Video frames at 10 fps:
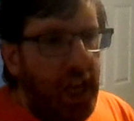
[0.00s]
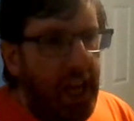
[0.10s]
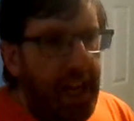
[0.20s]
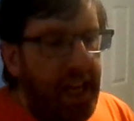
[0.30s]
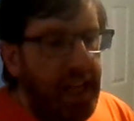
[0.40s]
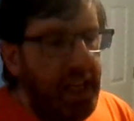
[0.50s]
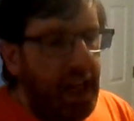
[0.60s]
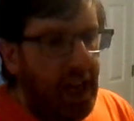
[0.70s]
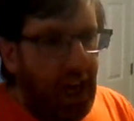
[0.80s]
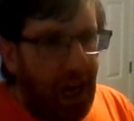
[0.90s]

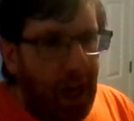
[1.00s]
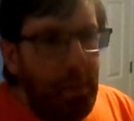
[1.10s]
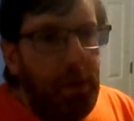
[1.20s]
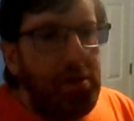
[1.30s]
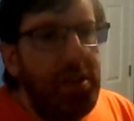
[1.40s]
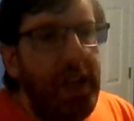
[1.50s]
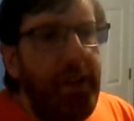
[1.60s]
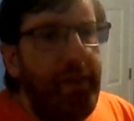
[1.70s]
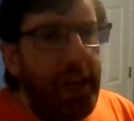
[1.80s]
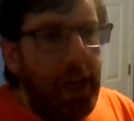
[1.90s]
And I
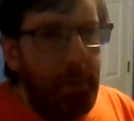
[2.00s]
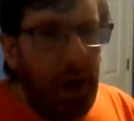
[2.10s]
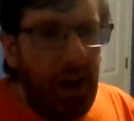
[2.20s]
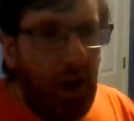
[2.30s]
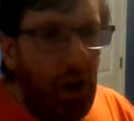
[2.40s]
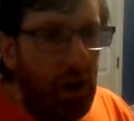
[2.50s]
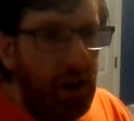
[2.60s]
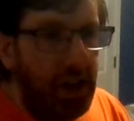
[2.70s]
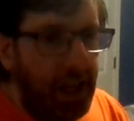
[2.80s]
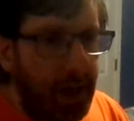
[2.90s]
believe in my
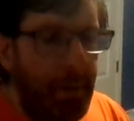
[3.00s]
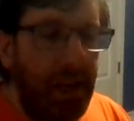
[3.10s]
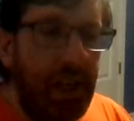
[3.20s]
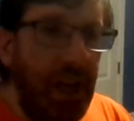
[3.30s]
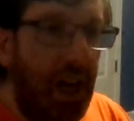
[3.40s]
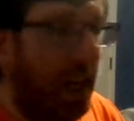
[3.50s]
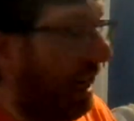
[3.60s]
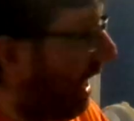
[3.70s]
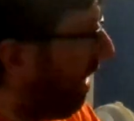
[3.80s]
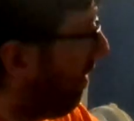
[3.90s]
heart and in my
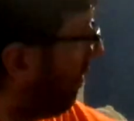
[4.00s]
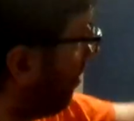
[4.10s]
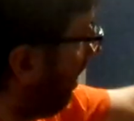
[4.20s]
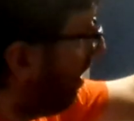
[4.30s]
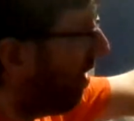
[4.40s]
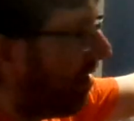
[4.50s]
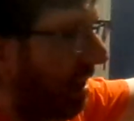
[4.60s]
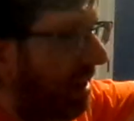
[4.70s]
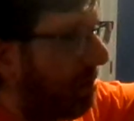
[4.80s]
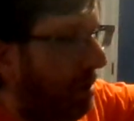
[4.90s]
gut, and as long as
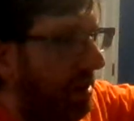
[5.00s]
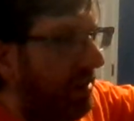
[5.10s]
as well as